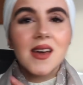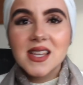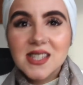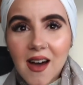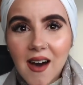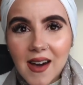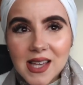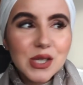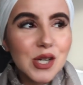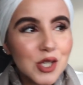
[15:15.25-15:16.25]
It's not.
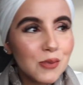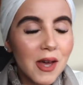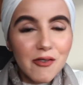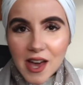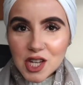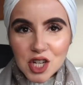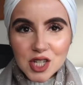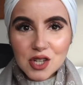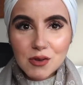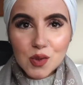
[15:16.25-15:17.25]
It's good to be
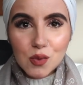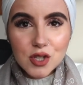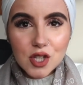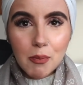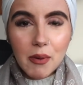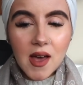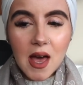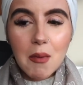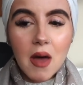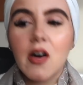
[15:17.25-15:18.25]
affectionate towards your
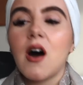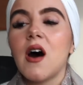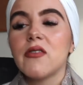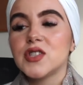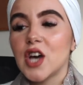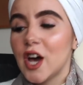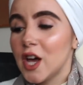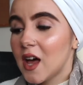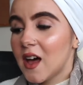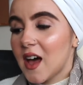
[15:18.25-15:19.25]
other half.
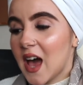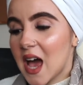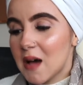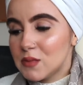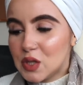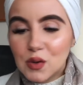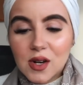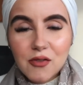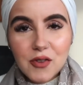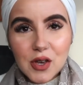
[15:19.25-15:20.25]
So,
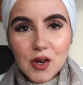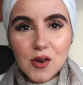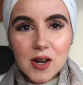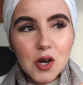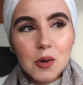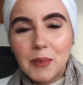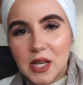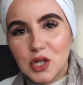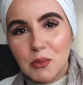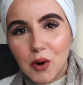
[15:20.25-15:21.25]
doing a few little
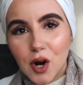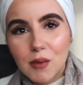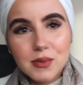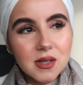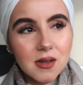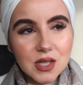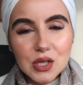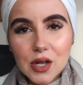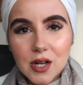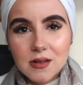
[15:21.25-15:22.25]
bits and bobs, it's
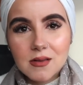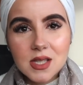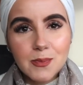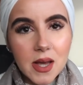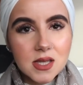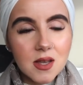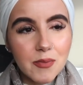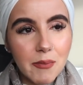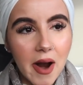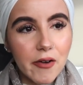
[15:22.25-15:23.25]
good. It spices
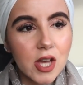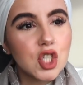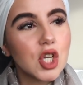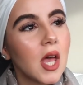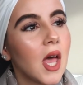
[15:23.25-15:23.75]
up the marriage.